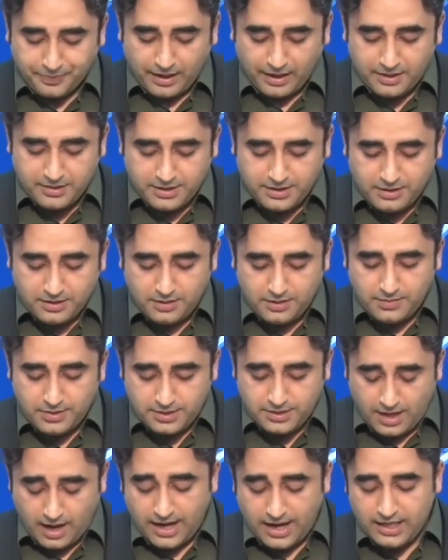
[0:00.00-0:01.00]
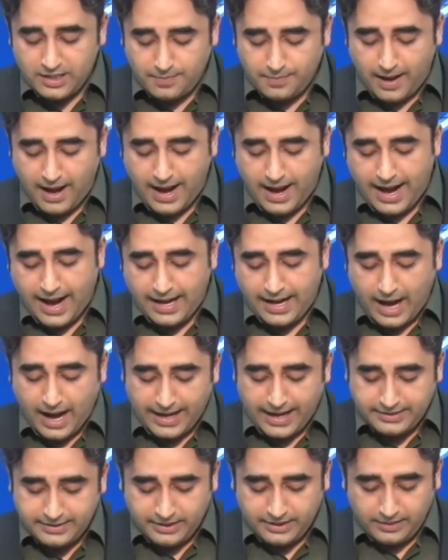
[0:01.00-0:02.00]
a system designed by
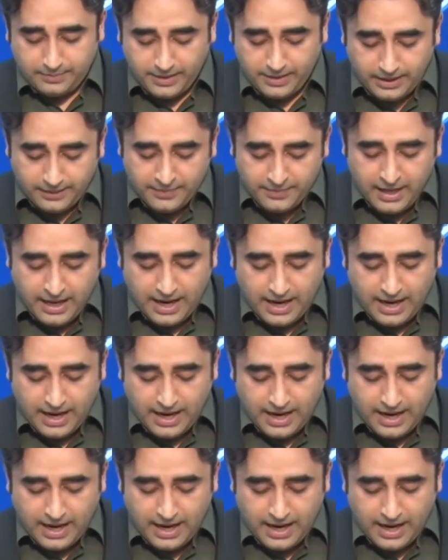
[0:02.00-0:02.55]
NITB,